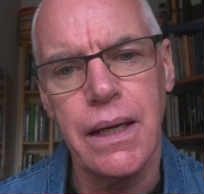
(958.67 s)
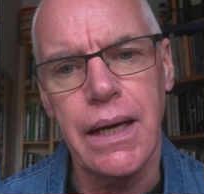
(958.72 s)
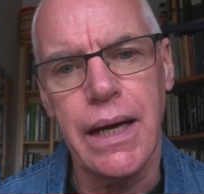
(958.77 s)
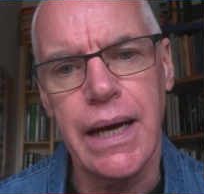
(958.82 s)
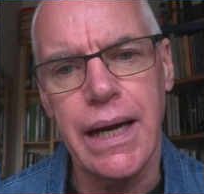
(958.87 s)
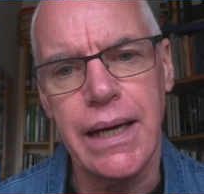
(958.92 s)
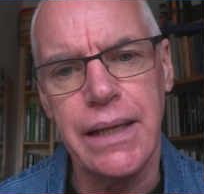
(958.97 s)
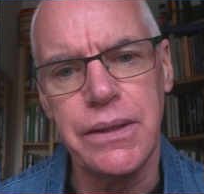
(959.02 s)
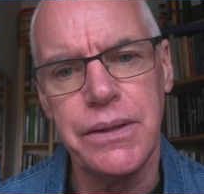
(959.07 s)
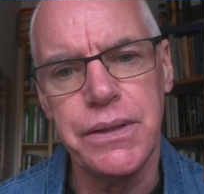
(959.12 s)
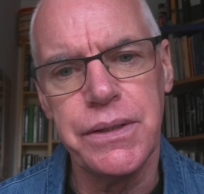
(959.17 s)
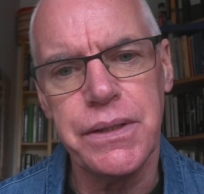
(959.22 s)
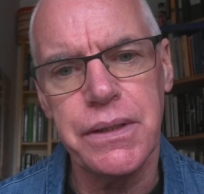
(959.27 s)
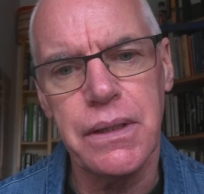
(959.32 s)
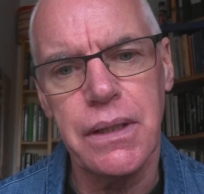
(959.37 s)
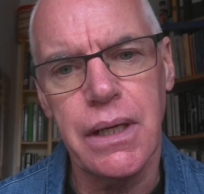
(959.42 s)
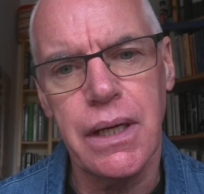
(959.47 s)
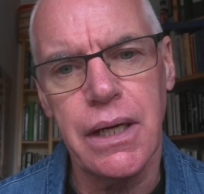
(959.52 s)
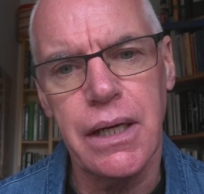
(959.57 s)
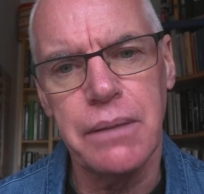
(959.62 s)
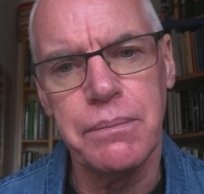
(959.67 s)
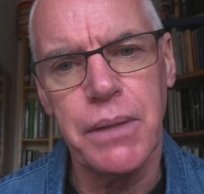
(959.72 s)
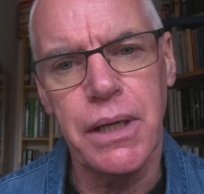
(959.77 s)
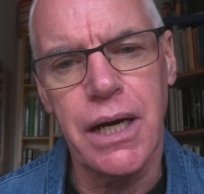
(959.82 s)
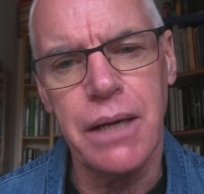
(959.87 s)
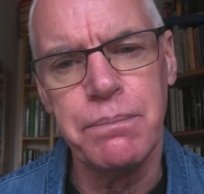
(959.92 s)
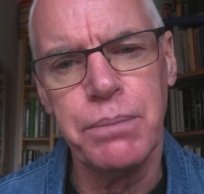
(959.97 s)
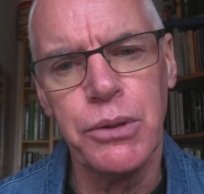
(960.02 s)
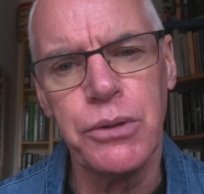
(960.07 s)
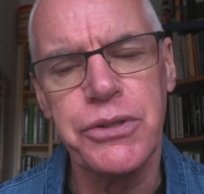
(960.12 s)
And
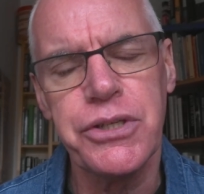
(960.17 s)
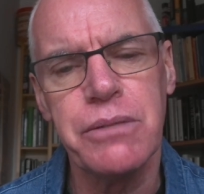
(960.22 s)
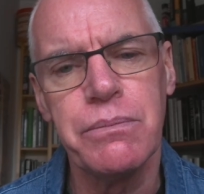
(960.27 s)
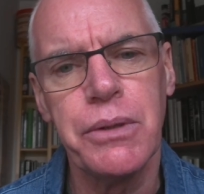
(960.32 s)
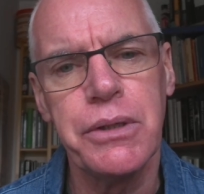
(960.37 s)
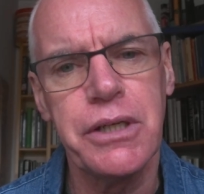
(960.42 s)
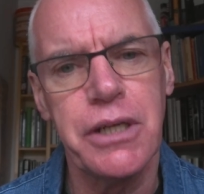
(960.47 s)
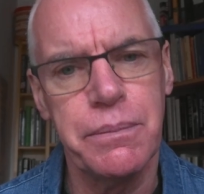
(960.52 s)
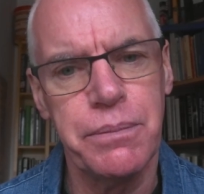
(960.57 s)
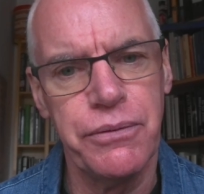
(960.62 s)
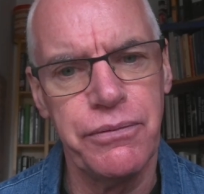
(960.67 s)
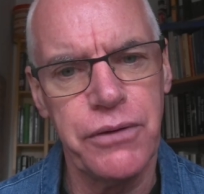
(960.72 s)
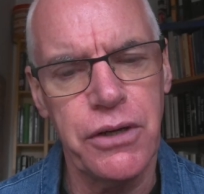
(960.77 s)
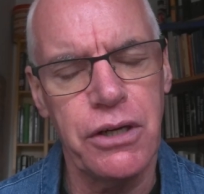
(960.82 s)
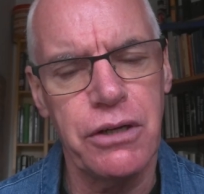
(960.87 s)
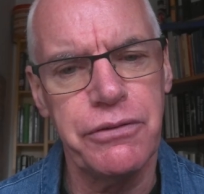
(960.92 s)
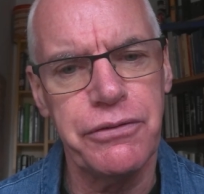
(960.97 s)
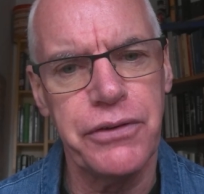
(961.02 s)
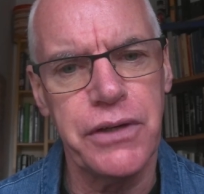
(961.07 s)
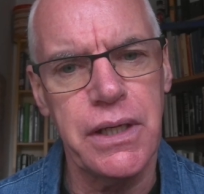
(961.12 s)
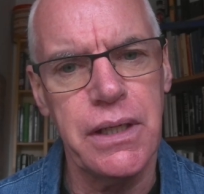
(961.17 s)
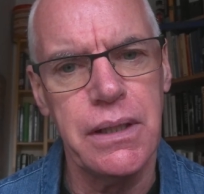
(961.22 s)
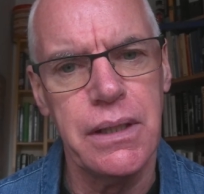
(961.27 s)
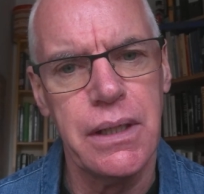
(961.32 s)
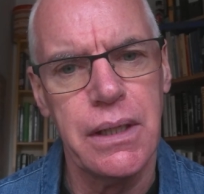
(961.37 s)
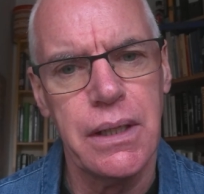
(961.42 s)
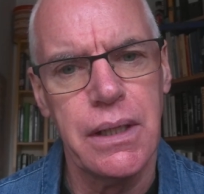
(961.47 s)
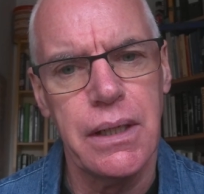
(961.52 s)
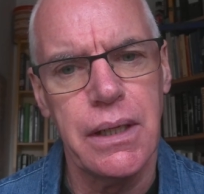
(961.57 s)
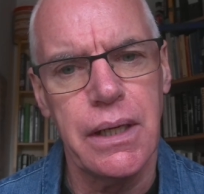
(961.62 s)
I bought him a cup of coffee.
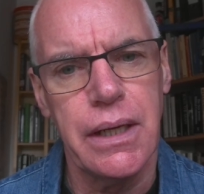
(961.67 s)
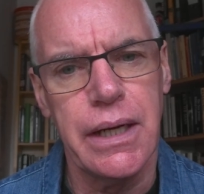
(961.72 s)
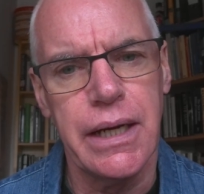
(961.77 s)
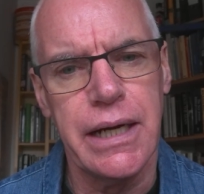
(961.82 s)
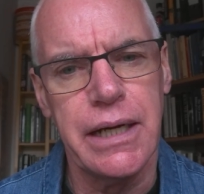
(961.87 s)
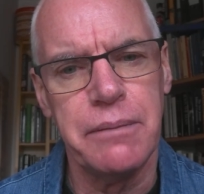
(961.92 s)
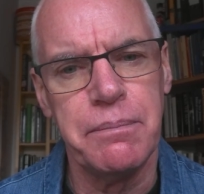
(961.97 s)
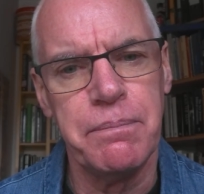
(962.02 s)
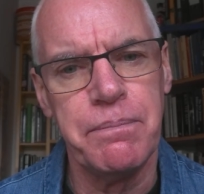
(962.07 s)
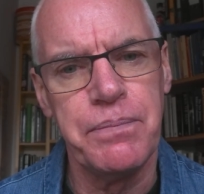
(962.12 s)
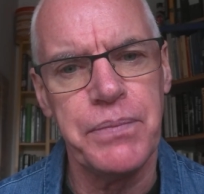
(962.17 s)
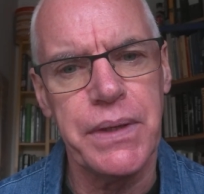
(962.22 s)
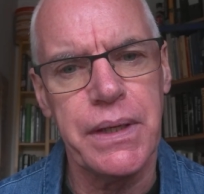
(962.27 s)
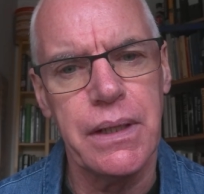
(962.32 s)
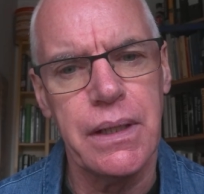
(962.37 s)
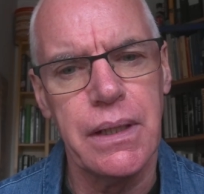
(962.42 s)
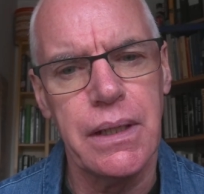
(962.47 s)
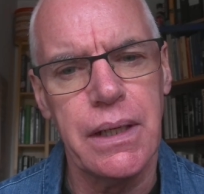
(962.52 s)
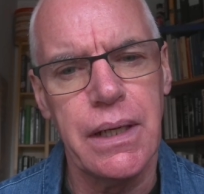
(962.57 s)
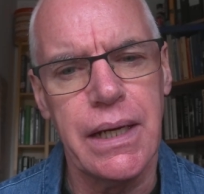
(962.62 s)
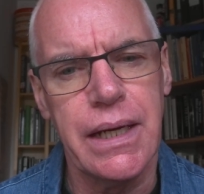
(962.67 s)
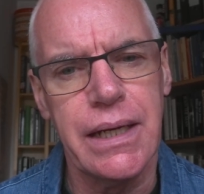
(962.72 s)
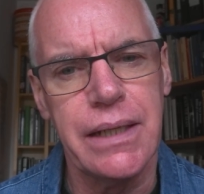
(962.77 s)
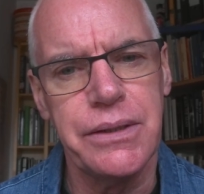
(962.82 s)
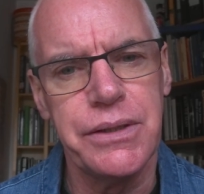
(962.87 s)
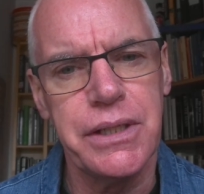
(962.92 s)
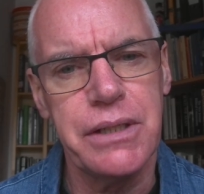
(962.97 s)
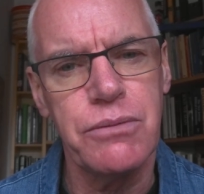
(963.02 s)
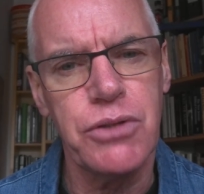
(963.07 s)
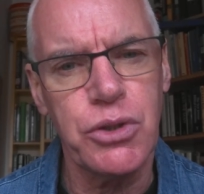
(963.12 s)
And
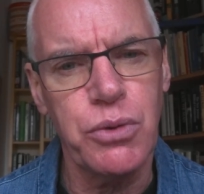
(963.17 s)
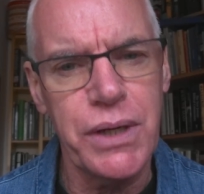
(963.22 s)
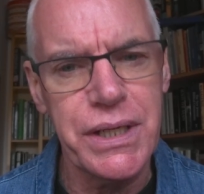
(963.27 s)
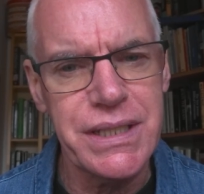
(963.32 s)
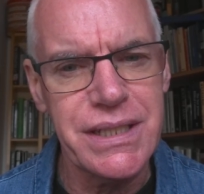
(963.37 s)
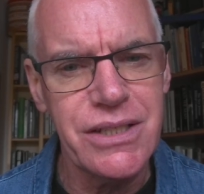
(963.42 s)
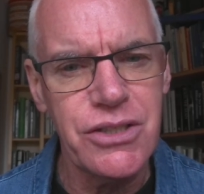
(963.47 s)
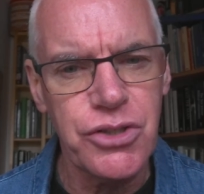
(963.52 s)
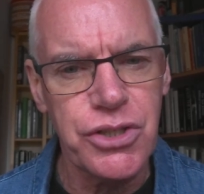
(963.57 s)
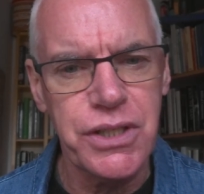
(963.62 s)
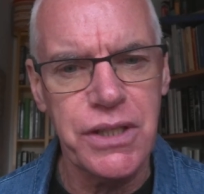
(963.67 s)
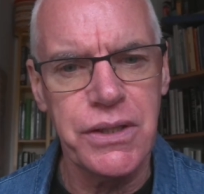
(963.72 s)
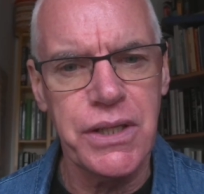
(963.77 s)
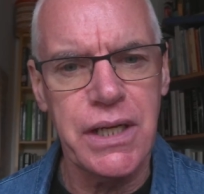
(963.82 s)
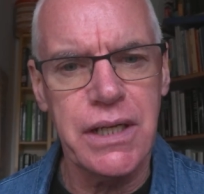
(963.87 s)
it was quite interesting.